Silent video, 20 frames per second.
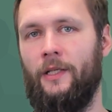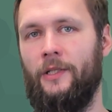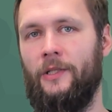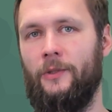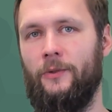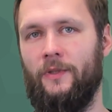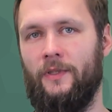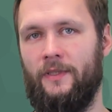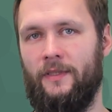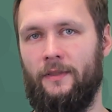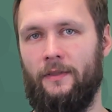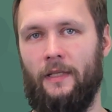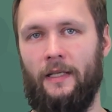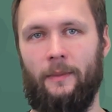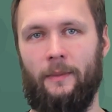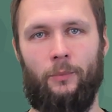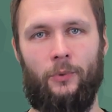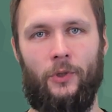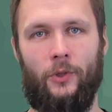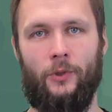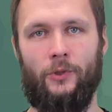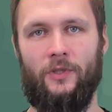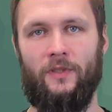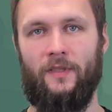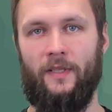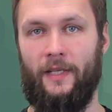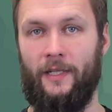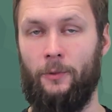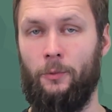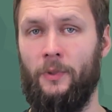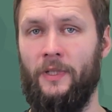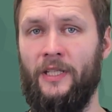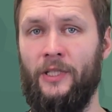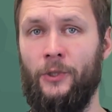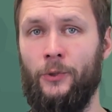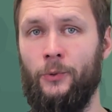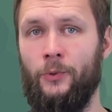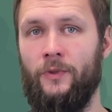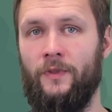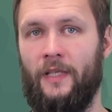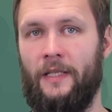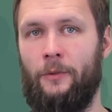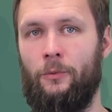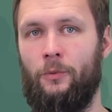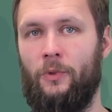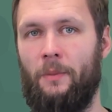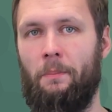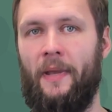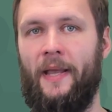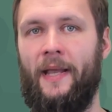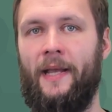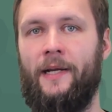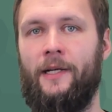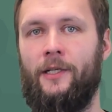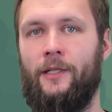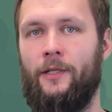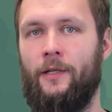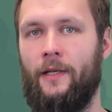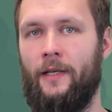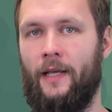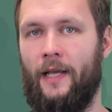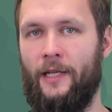using approaches like reuse and repair